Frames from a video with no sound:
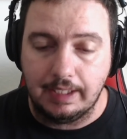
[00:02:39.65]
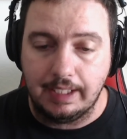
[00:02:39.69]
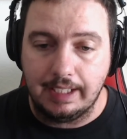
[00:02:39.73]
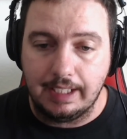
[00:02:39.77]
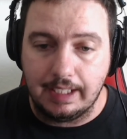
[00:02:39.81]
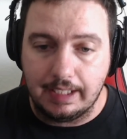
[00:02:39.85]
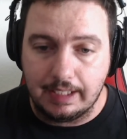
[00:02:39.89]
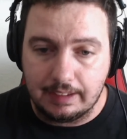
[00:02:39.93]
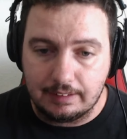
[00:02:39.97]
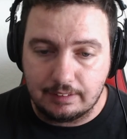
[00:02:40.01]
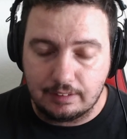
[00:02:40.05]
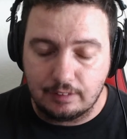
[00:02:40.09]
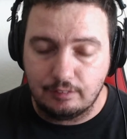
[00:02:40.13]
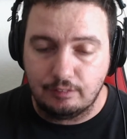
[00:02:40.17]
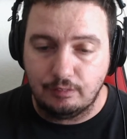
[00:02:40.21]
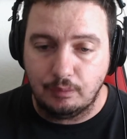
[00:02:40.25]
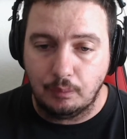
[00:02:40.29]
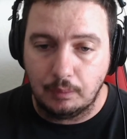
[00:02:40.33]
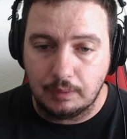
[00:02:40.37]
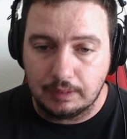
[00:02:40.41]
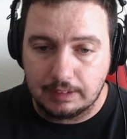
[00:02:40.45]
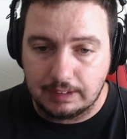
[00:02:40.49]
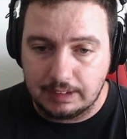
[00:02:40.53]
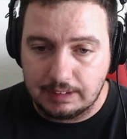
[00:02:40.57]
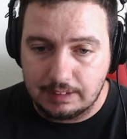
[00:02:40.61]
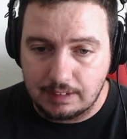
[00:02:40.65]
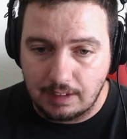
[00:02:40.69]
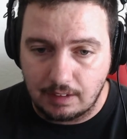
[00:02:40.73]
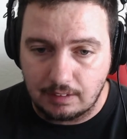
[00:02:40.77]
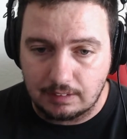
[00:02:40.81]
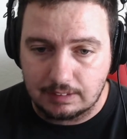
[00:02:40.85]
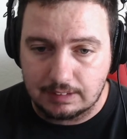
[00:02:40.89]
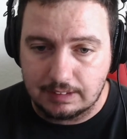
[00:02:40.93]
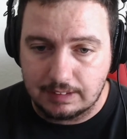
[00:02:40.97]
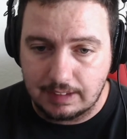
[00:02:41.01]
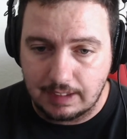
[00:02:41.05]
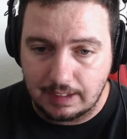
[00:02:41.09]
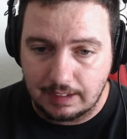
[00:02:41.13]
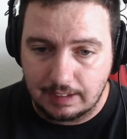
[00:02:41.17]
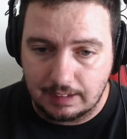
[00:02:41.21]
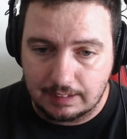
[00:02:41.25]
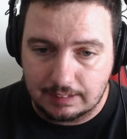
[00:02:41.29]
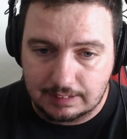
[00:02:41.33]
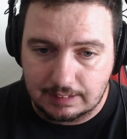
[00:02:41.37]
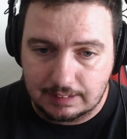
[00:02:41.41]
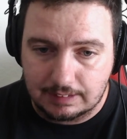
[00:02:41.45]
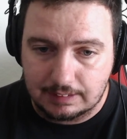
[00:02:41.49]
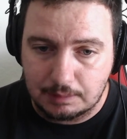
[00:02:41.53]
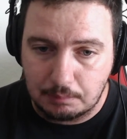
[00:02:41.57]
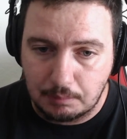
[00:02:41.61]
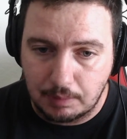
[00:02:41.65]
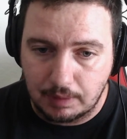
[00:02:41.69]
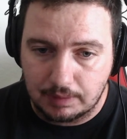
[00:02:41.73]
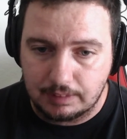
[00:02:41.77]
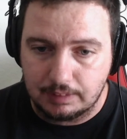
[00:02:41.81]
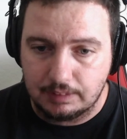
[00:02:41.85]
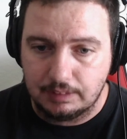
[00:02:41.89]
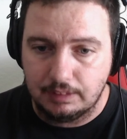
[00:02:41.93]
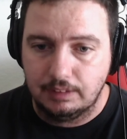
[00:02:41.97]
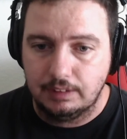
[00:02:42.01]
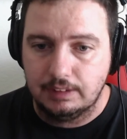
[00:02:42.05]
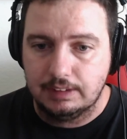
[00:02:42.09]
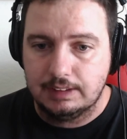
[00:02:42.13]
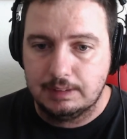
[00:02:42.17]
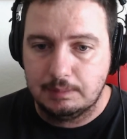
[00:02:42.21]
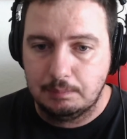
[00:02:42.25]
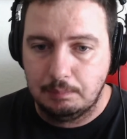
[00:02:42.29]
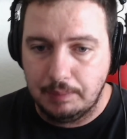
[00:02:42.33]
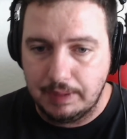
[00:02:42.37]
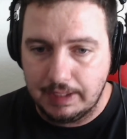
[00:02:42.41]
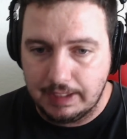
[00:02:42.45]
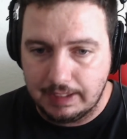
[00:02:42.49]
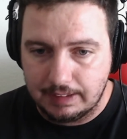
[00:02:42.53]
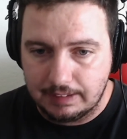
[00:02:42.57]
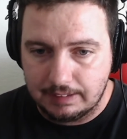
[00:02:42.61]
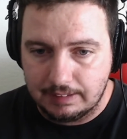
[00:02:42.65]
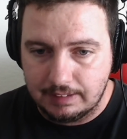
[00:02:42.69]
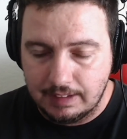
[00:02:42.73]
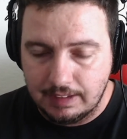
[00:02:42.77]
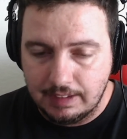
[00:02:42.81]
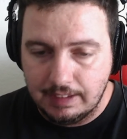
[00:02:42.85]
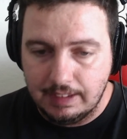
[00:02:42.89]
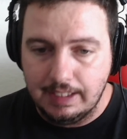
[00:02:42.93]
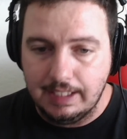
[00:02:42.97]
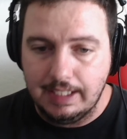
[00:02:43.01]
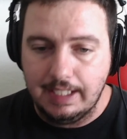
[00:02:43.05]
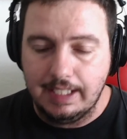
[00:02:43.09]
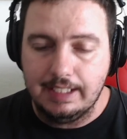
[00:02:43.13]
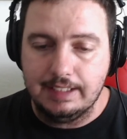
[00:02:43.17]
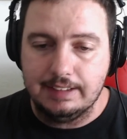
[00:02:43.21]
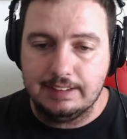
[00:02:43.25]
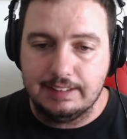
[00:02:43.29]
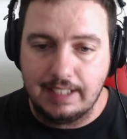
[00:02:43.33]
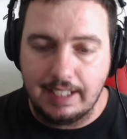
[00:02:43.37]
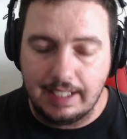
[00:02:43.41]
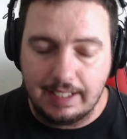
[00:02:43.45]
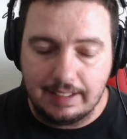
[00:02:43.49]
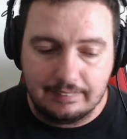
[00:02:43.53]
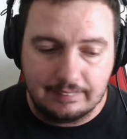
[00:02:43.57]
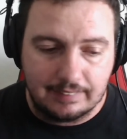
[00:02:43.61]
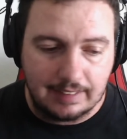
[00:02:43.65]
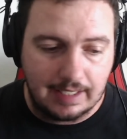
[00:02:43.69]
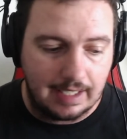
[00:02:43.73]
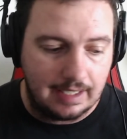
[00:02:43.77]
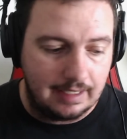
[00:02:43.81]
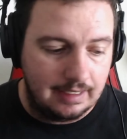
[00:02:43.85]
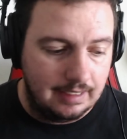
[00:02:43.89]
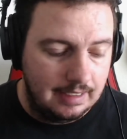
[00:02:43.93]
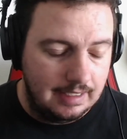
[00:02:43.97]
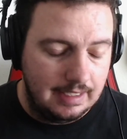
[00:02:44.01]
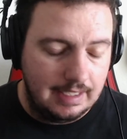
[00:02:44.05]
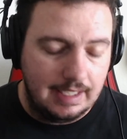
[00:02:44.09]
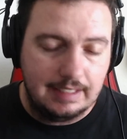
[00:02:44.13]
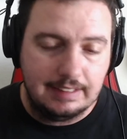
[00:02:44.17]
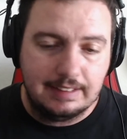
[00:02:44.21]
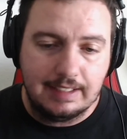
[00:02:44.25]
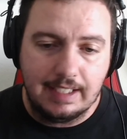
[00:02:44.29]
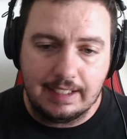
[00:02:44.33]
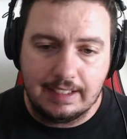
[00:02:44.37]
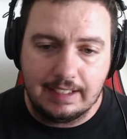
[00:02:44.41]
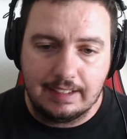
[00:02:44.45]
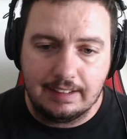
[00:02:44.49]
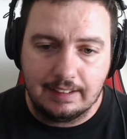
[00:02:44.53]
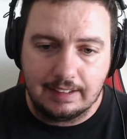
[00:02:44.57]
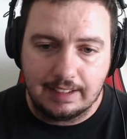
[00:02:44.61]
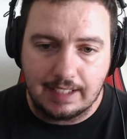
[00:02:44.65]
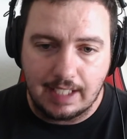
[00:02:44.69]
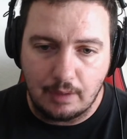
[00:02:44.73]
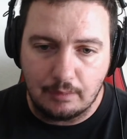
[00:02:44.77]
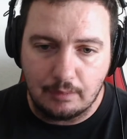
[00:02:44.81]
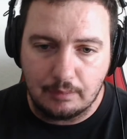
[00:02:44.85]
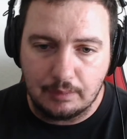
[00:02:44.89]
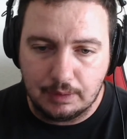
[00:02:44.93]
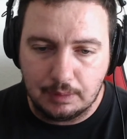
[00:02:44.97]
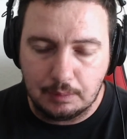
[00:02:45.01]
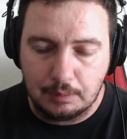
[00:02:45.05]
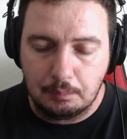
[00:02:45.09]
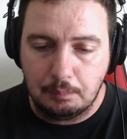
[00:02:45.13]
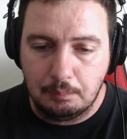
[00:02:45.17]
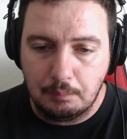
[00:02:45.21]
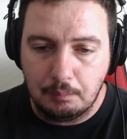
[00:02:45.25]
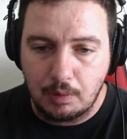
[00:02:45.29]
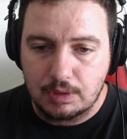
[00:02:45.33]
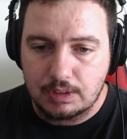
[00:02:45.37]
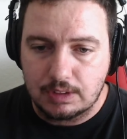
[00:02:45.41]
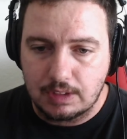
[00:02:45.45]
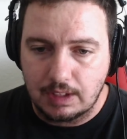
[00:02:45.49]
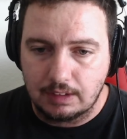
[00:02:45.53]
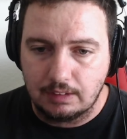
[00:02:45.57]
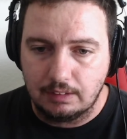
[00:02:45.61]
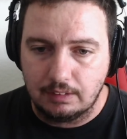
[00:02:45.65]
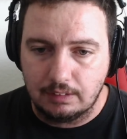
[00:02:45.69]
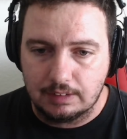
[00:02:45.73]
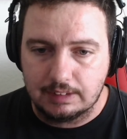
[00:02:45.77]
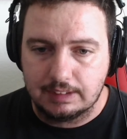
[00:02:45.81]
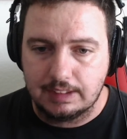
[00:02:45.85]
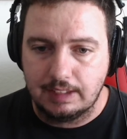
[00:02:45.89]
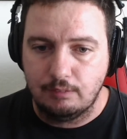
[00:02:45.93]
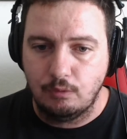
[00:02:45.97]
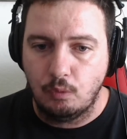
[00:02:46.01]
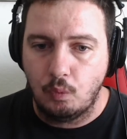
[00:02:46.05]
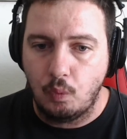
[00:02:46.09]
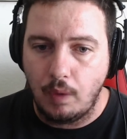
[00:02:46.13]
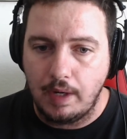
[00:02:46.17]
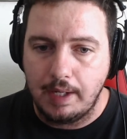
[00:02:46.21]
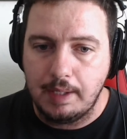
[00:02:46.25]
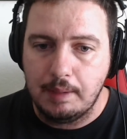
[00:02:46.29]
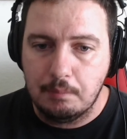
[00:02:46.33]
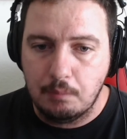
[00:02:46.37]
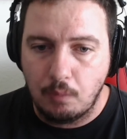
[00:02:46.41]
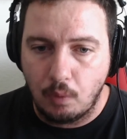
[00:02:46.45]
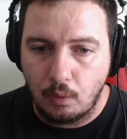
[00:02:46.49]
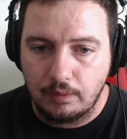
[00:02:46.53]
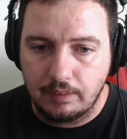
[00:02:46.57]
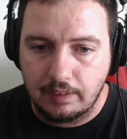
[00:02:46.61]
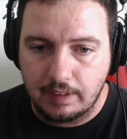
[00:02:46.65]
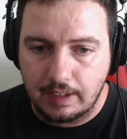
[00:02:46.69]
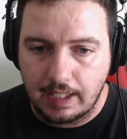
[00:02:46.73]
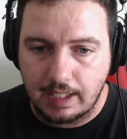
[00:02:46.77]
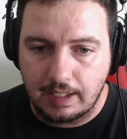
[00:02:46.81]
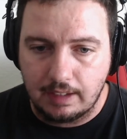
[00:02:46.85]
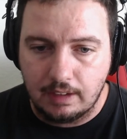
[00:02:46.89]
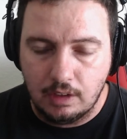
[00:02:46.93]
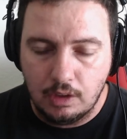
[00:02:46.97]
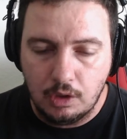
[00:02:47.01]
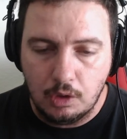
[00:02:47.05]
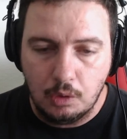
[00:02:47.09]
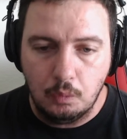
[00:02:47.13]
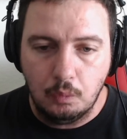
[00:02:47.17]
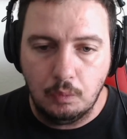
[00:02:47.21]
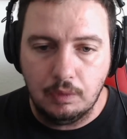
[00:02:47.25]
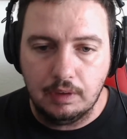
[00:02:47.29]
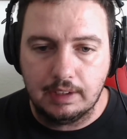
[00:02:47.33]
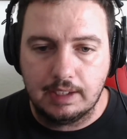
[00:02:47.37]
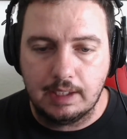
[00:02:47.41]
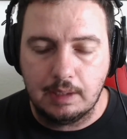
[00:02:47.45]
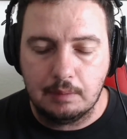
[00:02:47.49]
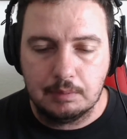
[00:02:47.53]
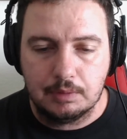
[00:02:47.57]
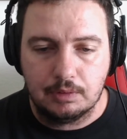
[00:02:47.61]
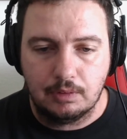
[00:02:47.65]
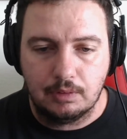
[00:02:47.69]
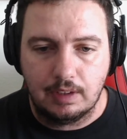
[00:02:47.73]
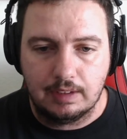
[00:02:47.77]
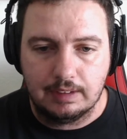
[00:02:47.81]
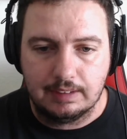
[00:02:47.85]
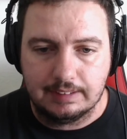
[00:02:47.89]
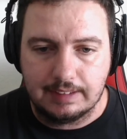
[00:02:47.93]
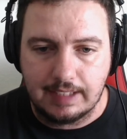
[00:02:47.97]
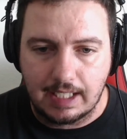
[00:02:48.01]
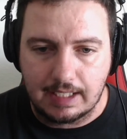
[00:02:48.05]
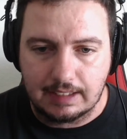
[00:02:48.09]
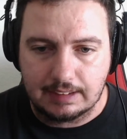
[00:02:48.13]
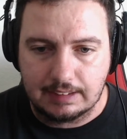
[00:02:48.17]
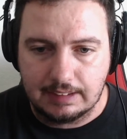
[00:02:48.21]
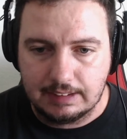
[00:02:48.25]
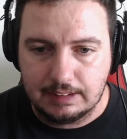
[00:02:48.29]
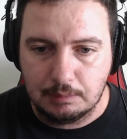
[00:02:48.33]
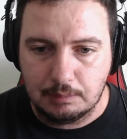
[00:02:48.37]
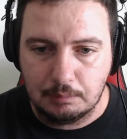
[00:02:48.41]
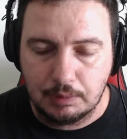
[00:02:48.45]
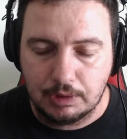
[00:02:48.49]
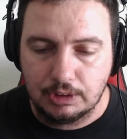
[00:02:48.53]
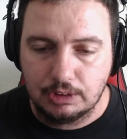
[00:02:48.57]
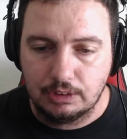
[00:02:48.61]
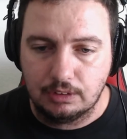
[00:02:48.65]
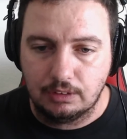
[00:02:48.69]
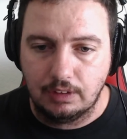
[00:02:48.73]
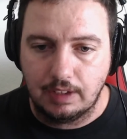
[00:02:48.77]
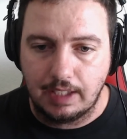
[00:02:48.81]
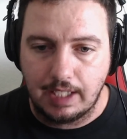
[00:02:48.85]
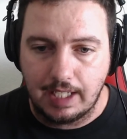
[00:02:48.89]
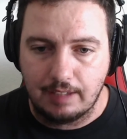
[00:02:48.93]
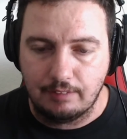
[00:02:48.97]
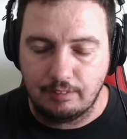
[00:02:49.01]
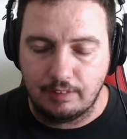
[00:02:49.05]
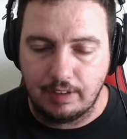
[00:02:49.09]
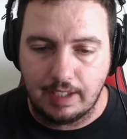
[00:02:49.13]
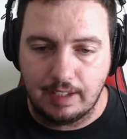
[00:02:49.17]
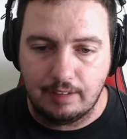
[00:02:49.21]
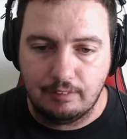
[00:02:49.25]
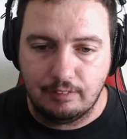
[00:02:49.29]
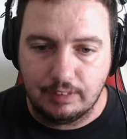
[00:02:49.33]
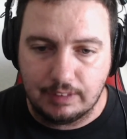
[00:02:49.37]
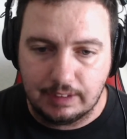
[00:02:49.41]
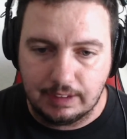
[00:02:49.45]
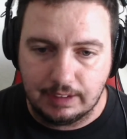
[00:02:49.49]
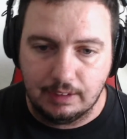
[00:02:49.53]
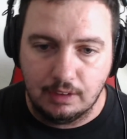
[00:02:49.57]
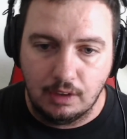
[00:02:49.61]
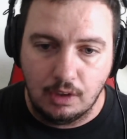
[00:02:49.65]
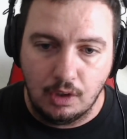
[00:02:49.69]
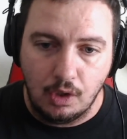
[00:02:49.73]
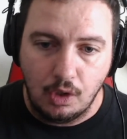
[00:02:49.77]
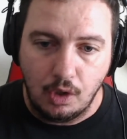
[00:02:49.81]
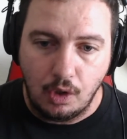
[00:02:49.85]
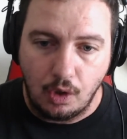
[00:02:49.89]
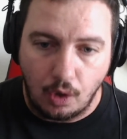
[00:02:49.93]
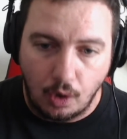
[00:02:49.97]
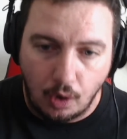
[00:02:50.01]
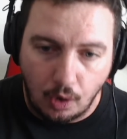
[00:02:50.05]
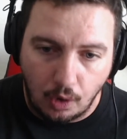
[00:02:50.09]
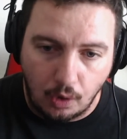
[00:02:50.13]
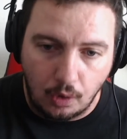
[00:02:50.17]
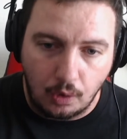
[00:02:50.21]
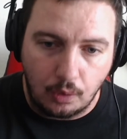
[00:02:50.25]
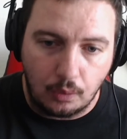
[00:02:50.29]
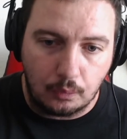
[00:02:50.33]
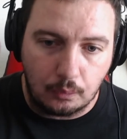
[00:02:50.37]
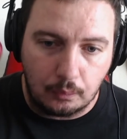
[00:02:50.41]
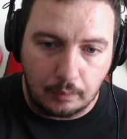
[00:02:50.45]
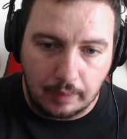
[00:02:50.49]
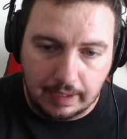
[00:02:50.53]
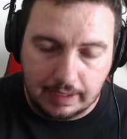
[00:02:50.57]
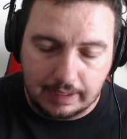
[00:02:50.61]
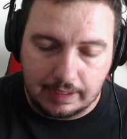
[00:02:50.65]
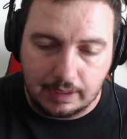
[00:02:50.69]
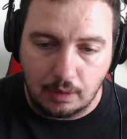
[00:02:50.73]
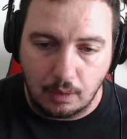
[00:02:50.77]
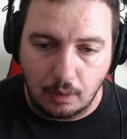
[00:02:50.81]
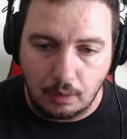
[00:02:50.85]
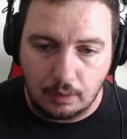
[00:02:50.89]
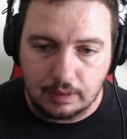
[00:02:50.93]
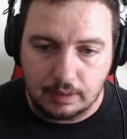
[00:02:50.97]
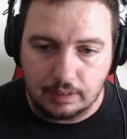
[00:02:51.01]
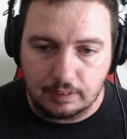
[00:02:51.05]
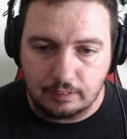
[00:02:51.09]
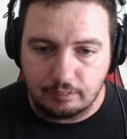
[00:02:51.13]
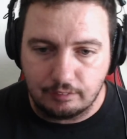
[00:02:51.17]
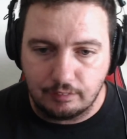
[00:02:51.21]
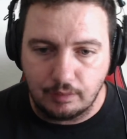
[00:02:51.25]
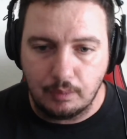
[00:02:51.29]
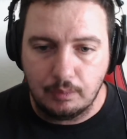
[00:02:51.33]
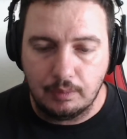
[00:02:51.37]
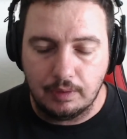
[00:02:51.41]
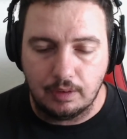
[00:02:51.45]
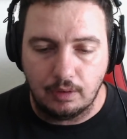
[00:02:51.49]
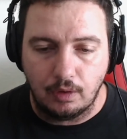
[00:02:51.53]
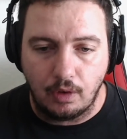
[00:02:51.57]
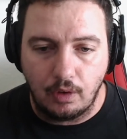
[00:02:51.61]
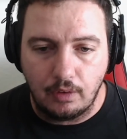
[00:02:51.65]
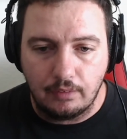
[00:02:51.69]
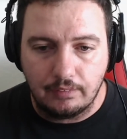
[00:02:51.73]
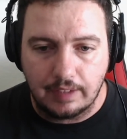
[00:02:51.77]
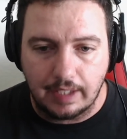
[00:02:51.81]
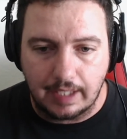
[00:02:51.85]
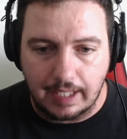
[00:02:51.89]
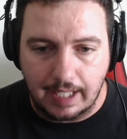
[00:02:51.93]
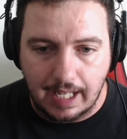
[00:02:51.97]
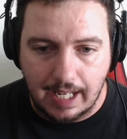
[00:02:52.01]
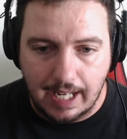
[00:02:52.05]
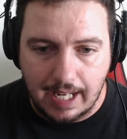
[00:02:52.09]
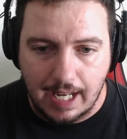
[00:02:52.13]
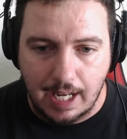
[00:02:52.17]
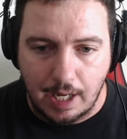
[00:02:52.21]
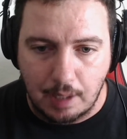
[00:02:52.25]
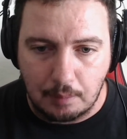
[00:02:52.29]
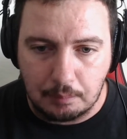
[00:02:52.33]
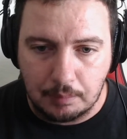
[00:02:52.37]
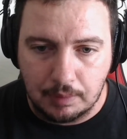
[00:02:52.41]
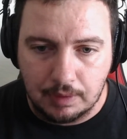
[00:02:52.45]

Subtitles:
Eat the $14.99 a month that you're going to spend, and take that and take into account that you're most likely going to save way more than that when it comes around to tax season, because you're going to have everything already on your phone and on that app.